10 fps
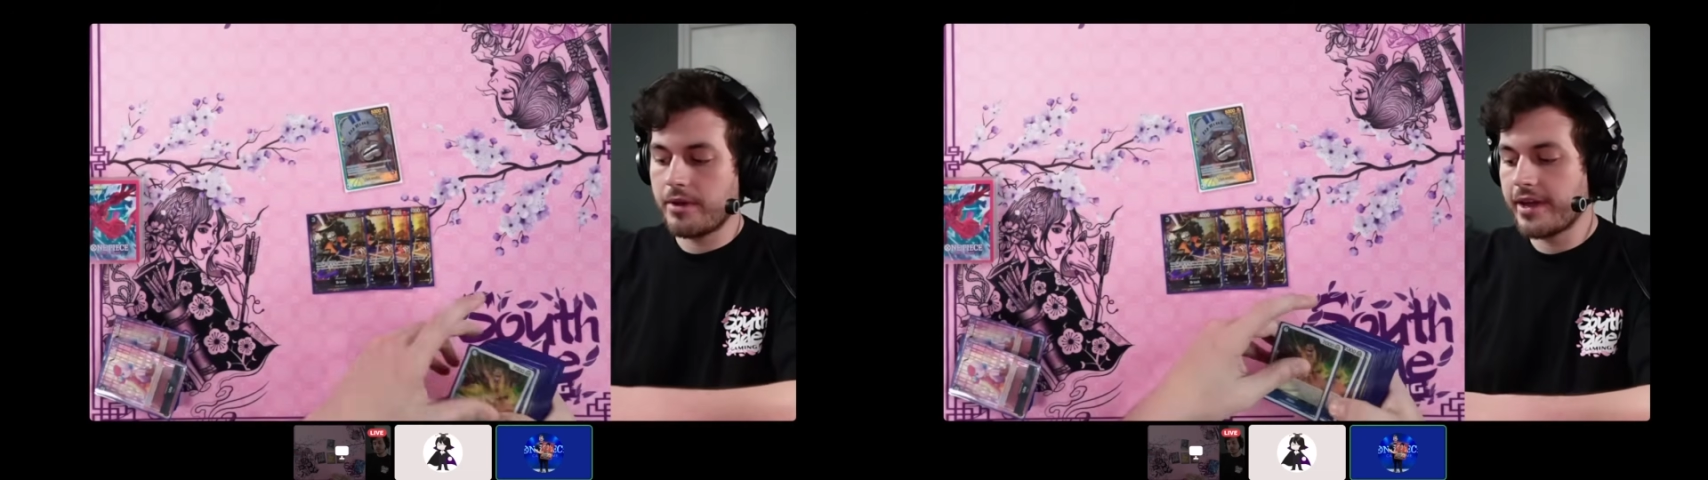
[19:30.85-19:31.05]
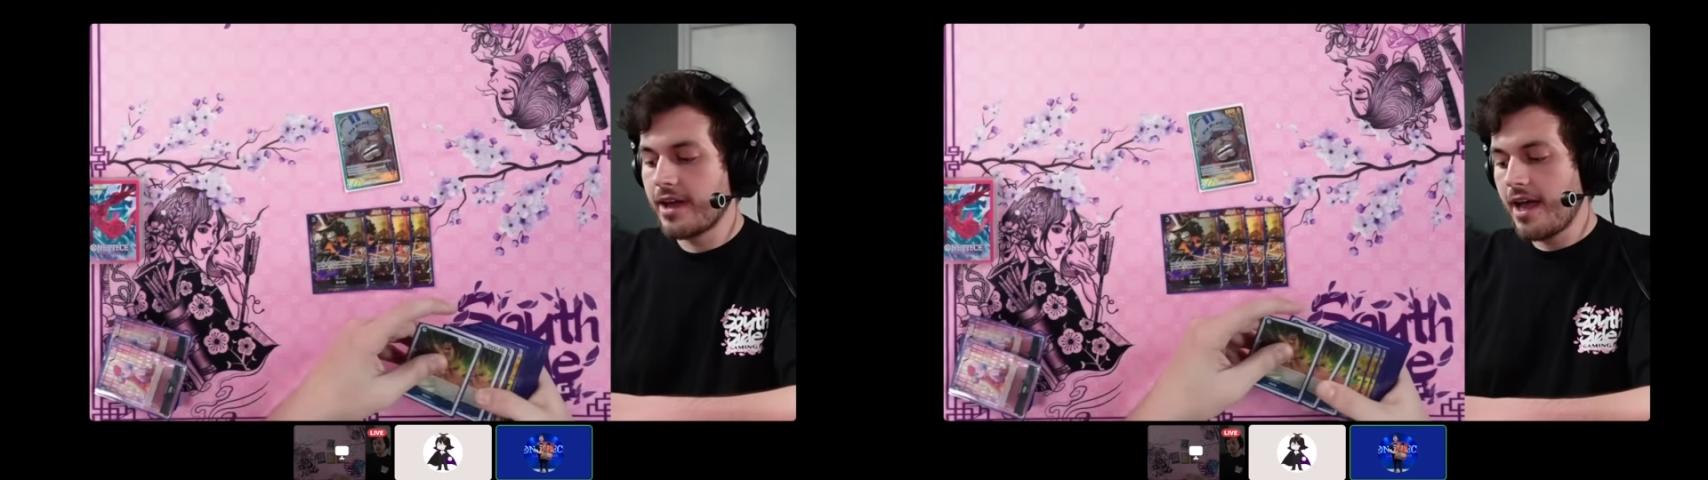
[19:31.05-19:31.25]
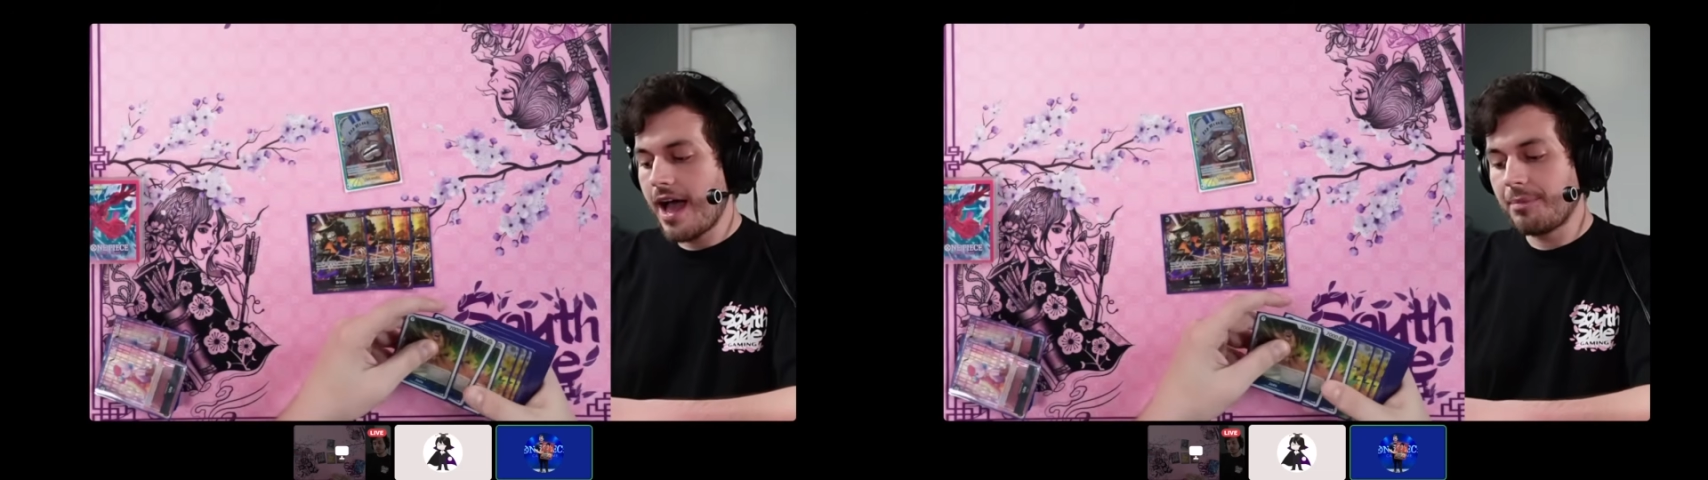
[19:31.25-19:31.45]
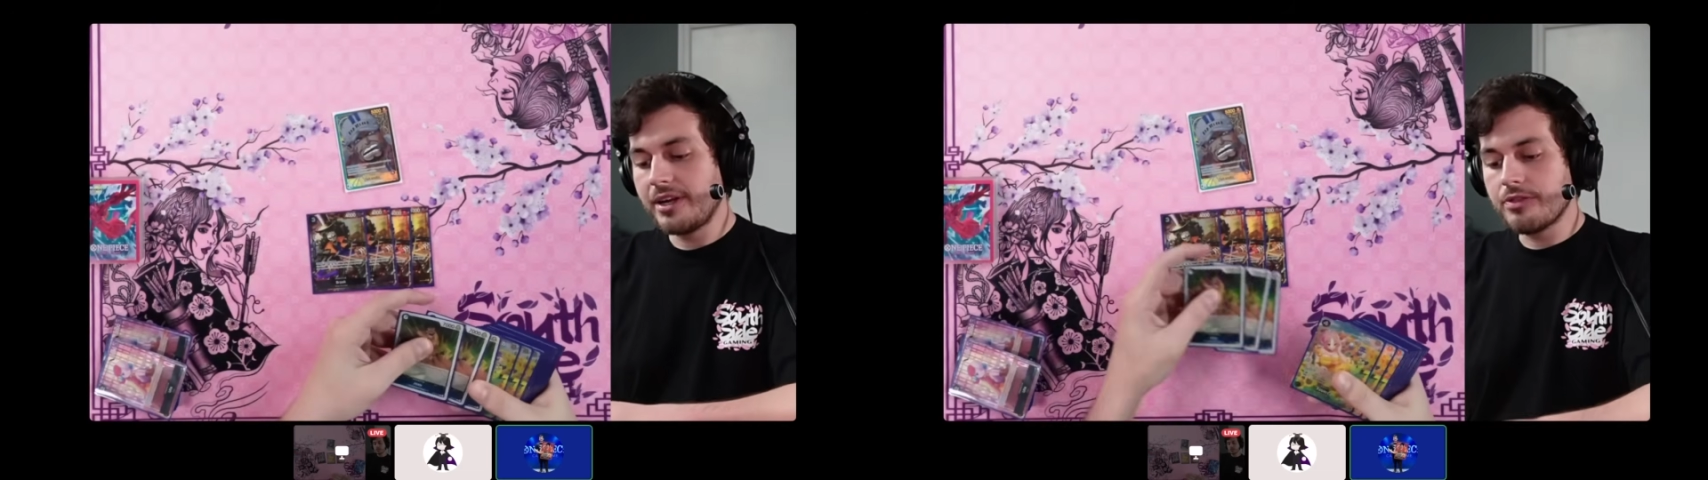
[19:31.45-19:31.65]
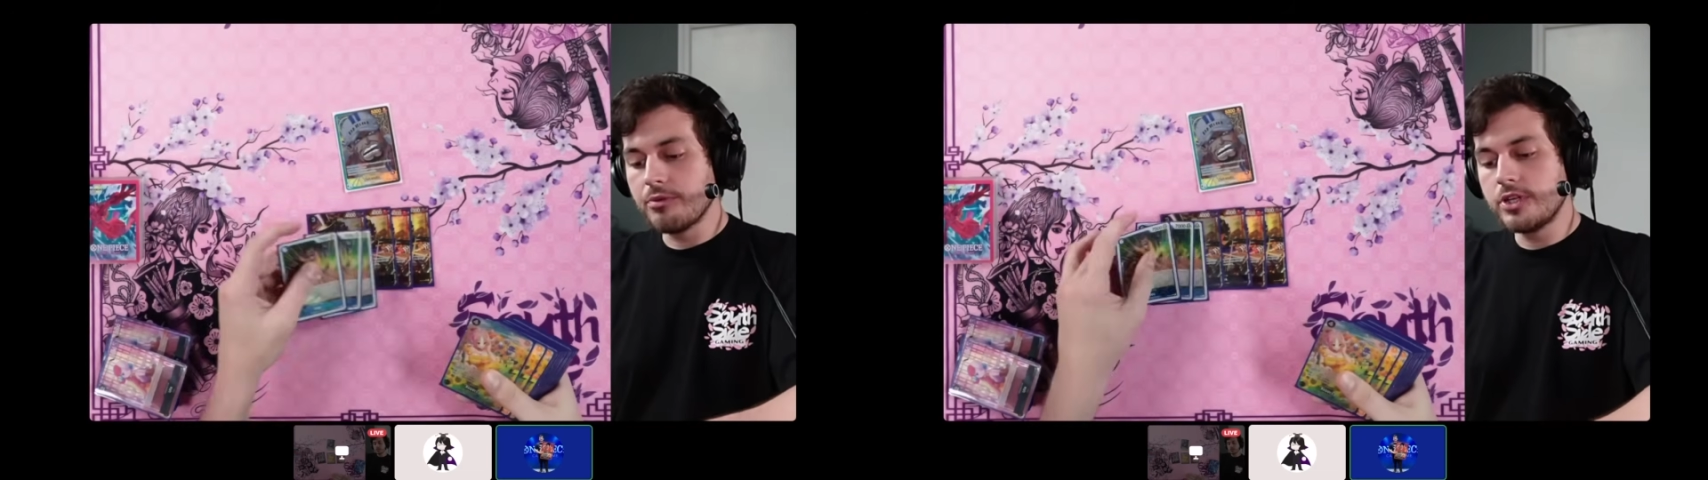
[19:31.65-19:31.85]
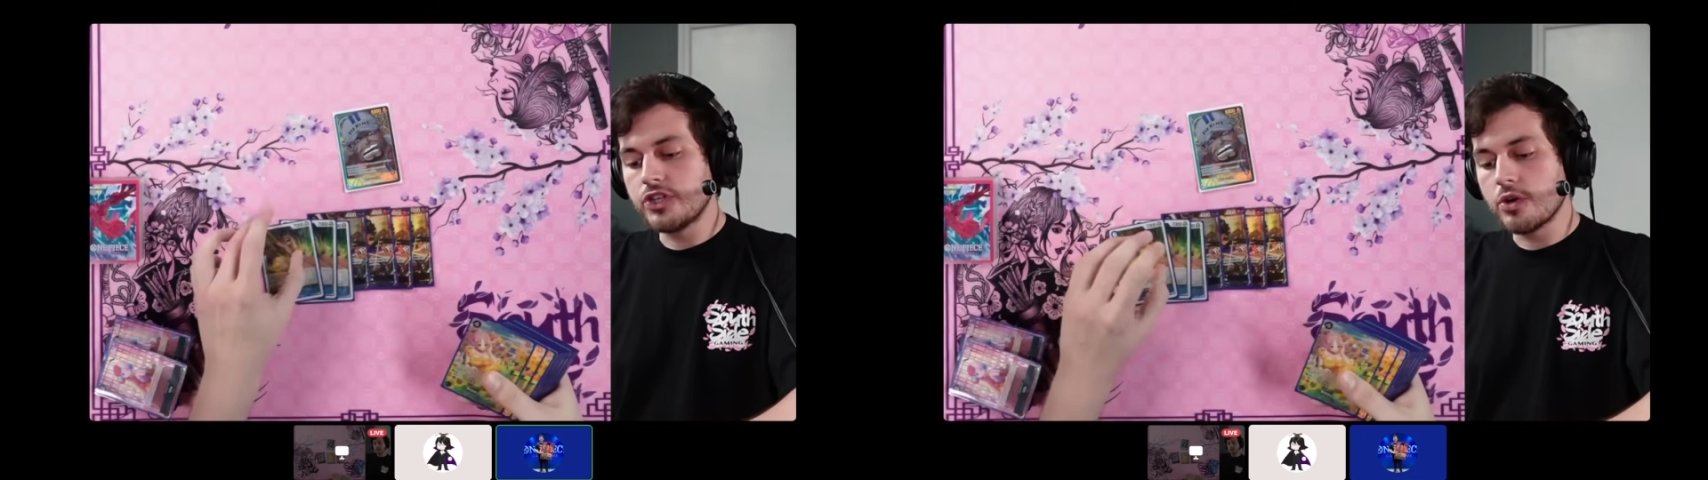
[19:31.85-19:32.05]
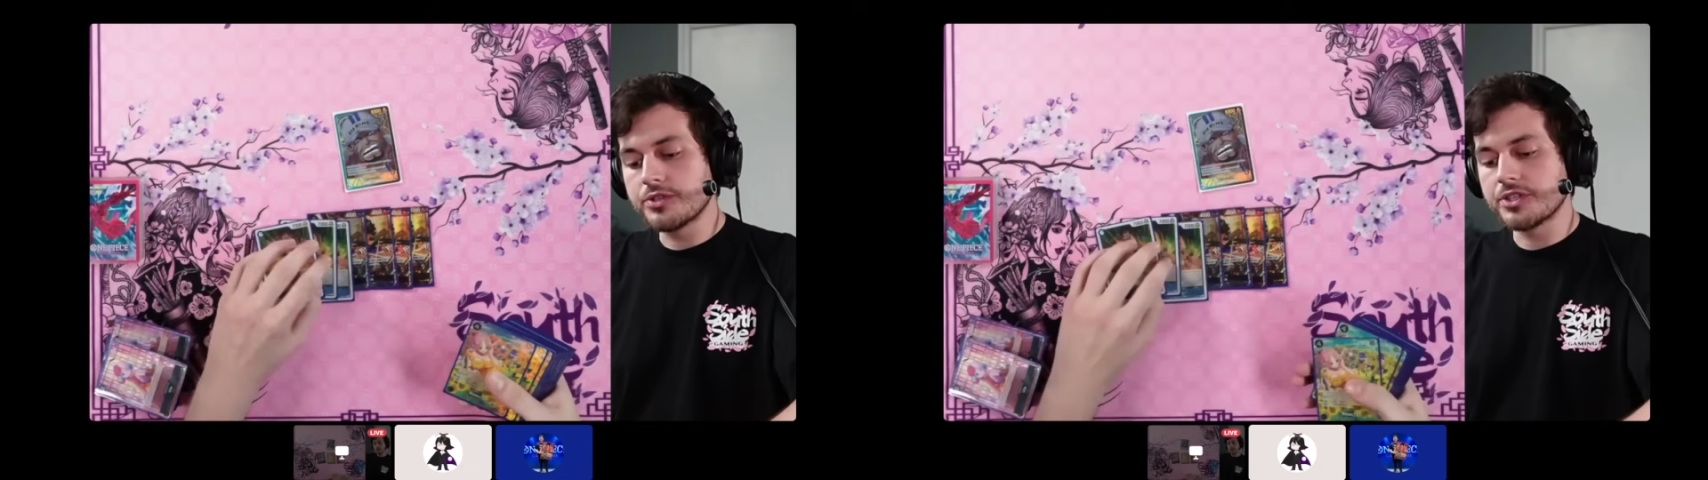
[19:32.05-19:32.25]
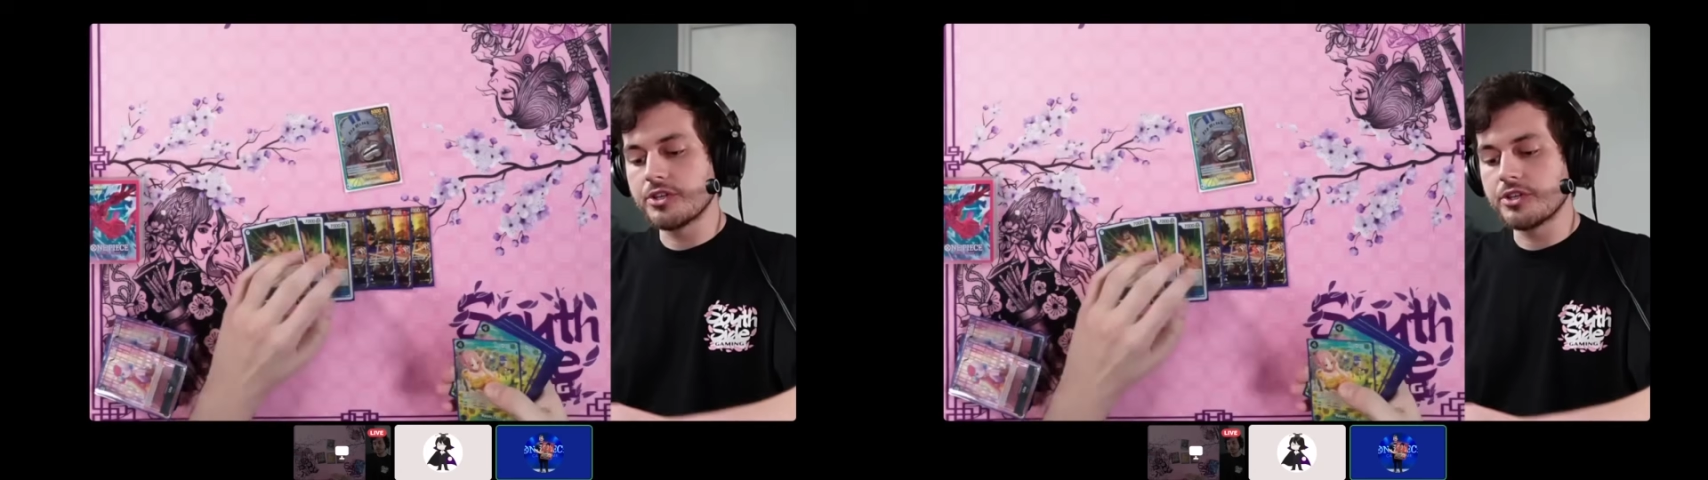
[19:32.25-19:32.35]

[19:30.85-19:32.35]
I played 3 Jozu.